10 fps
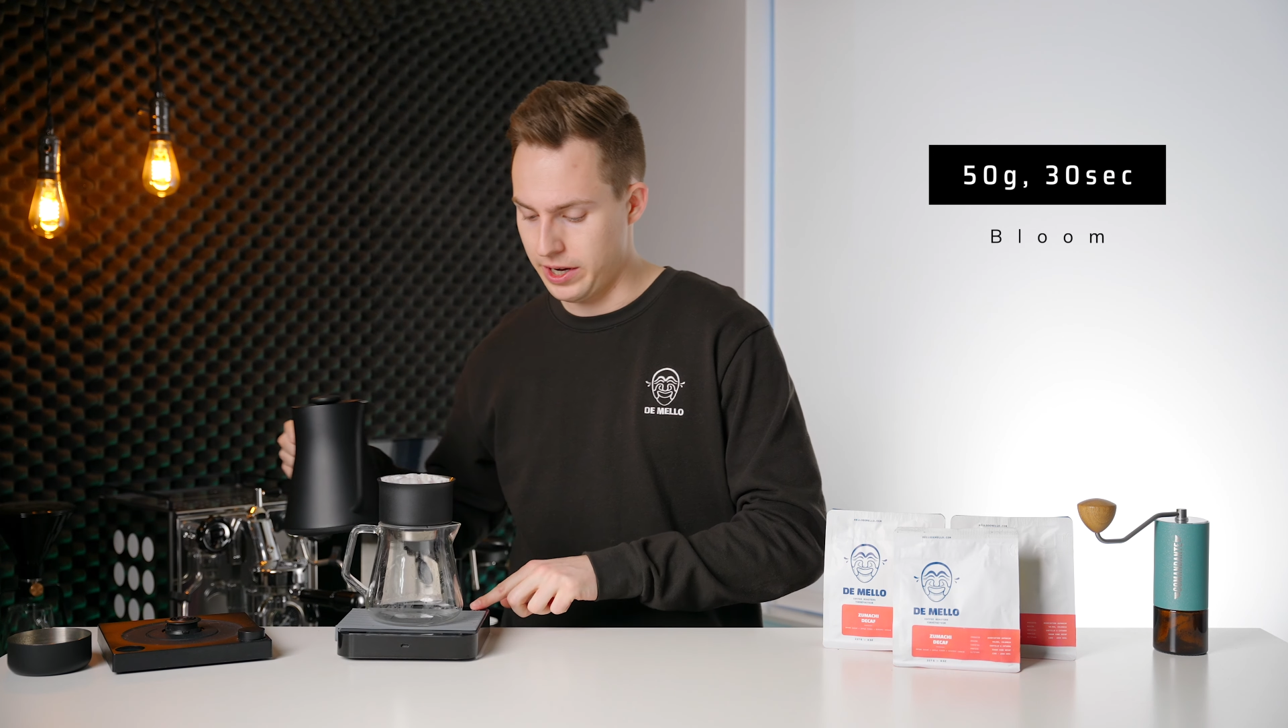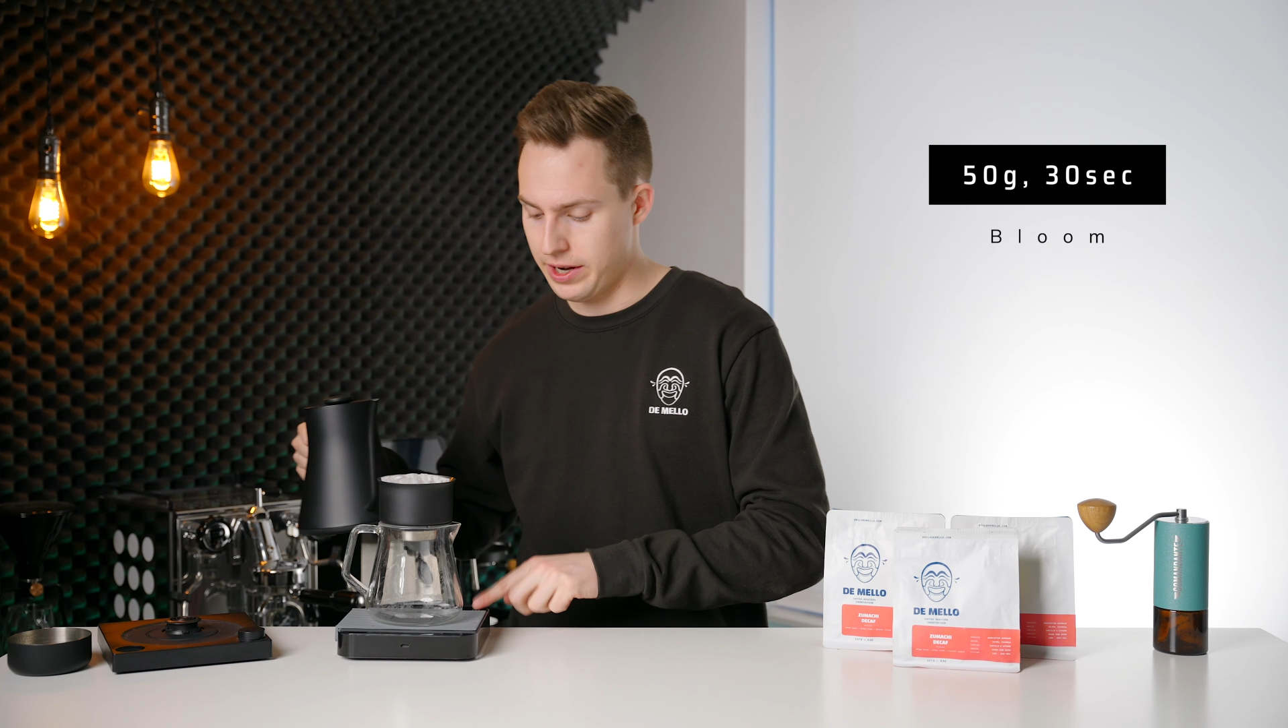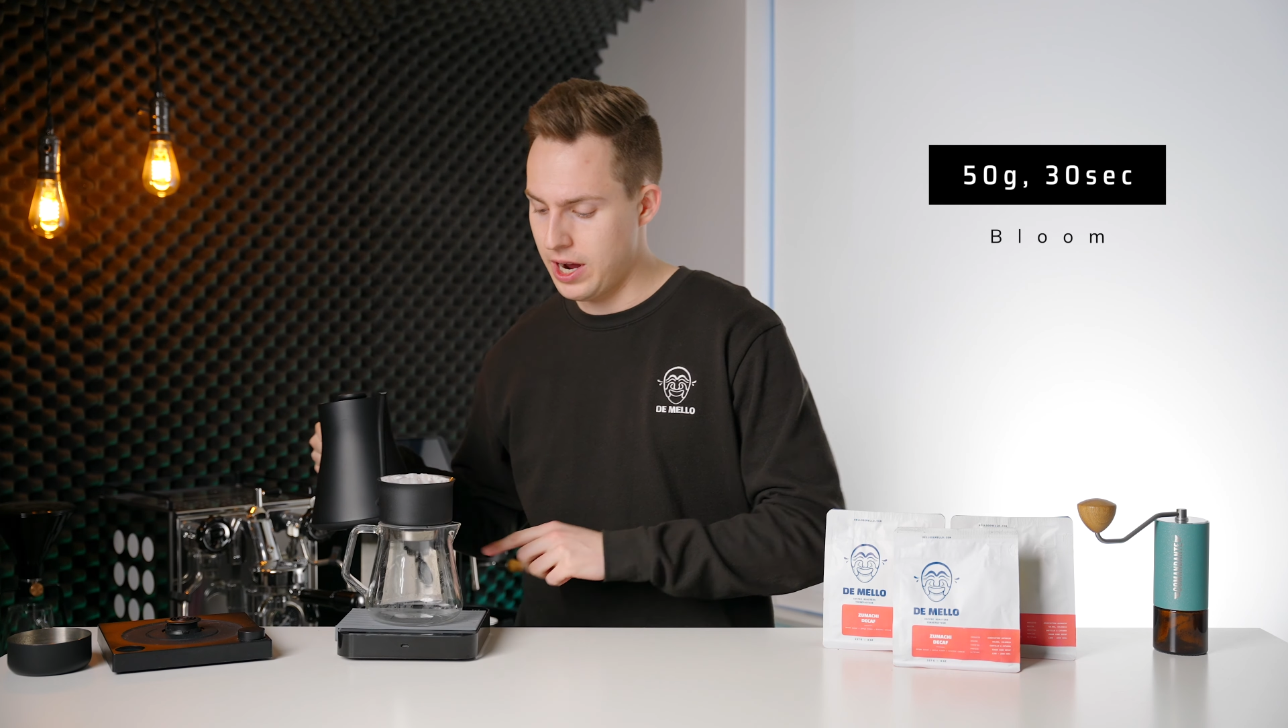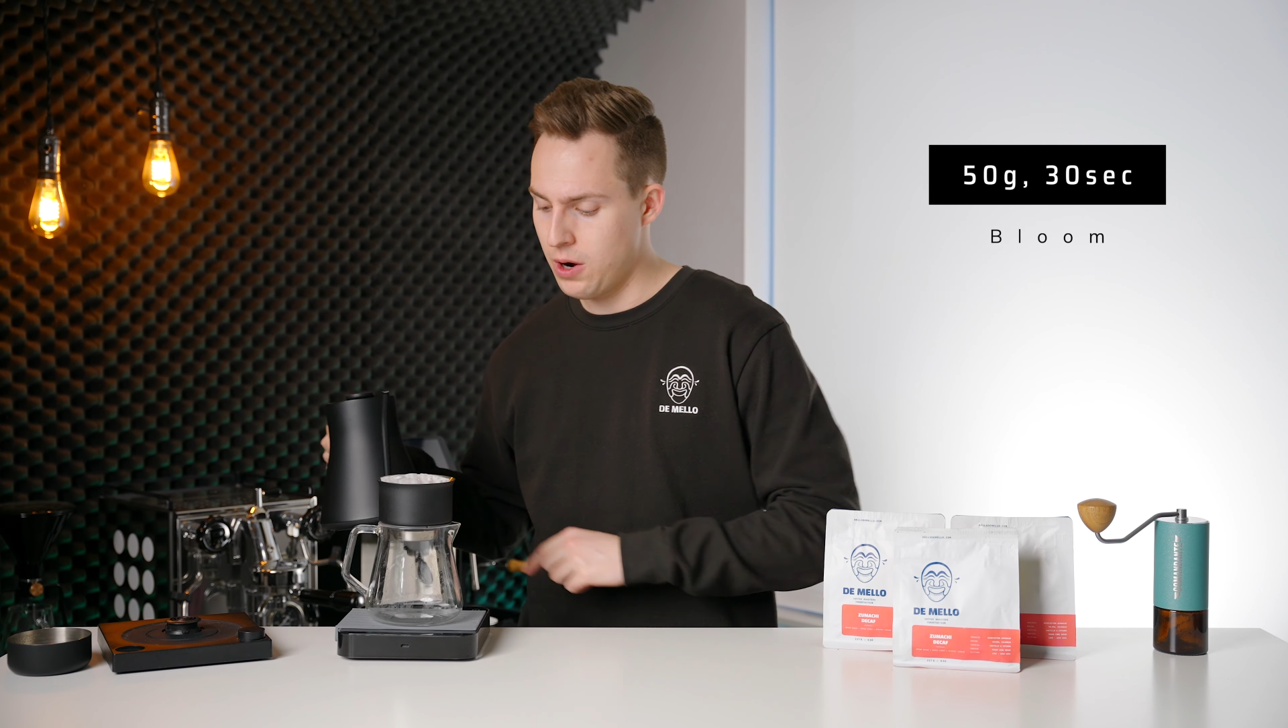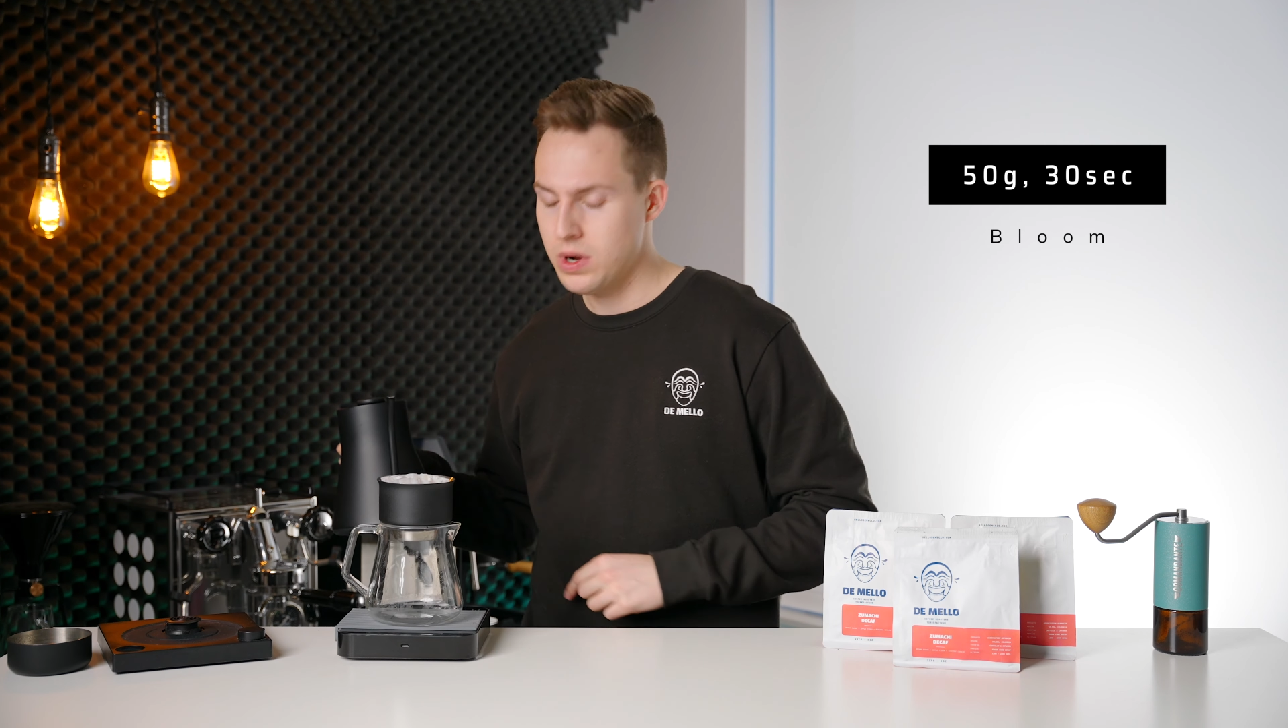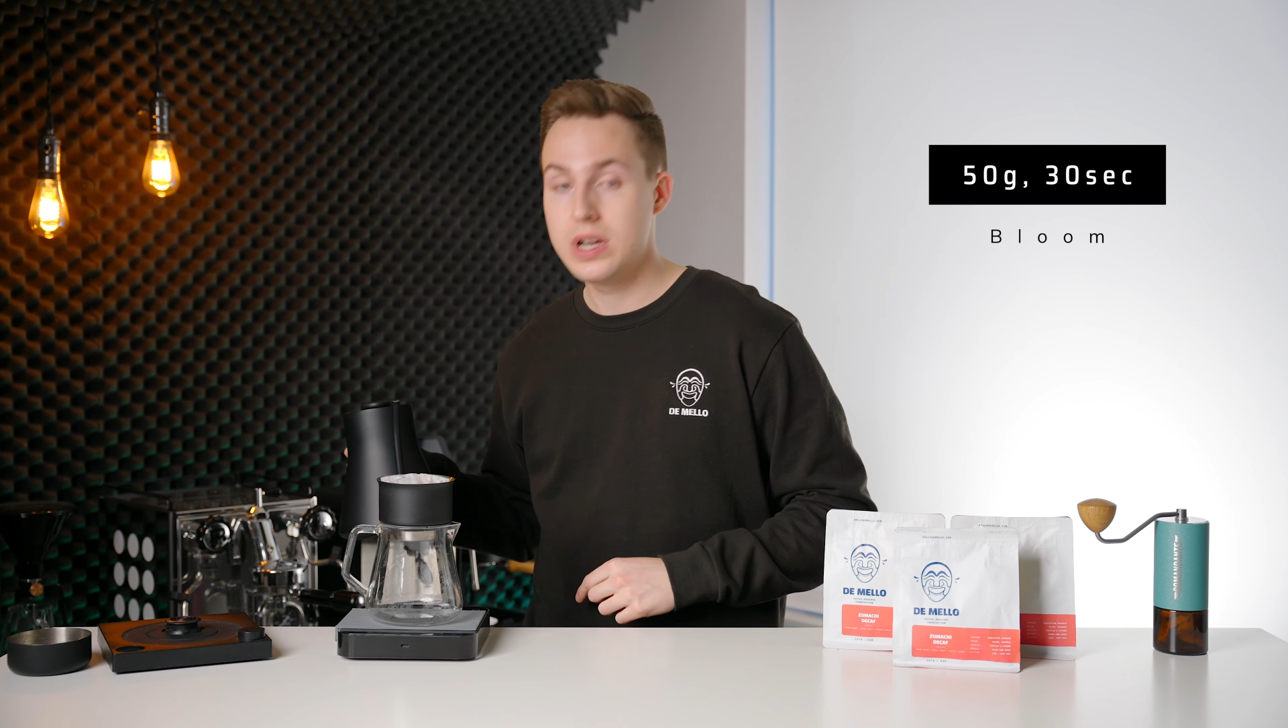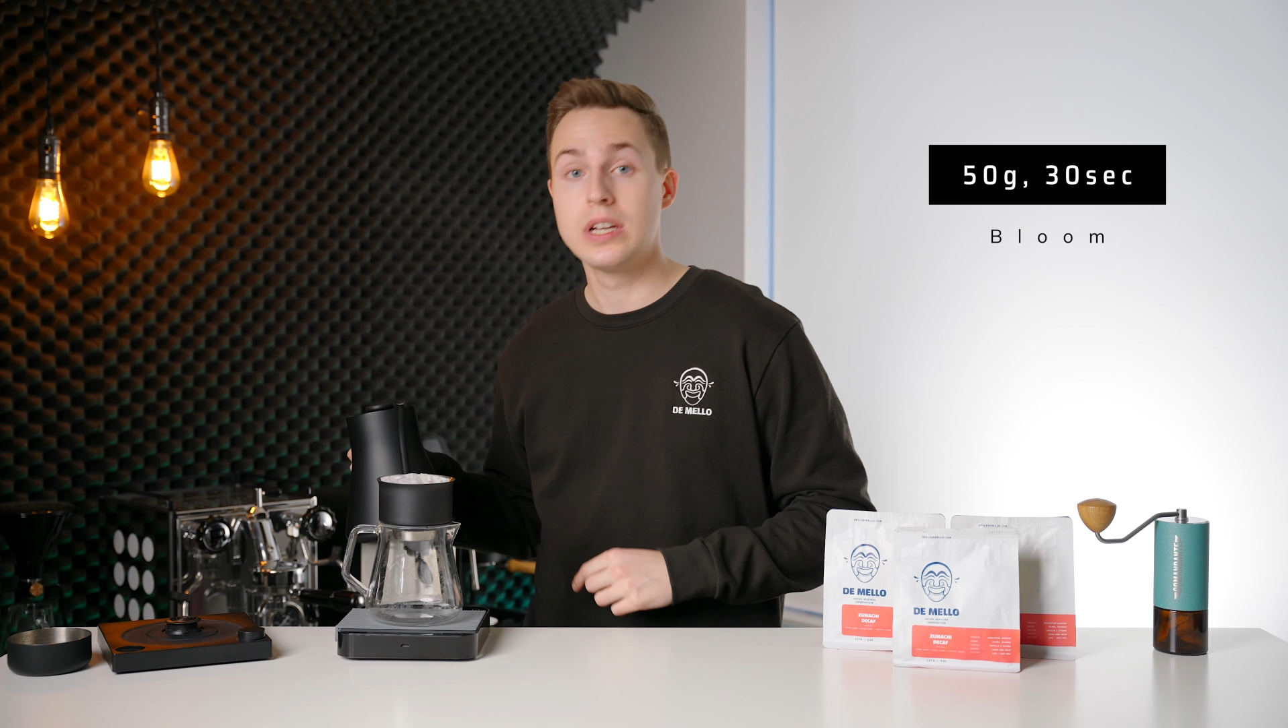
now.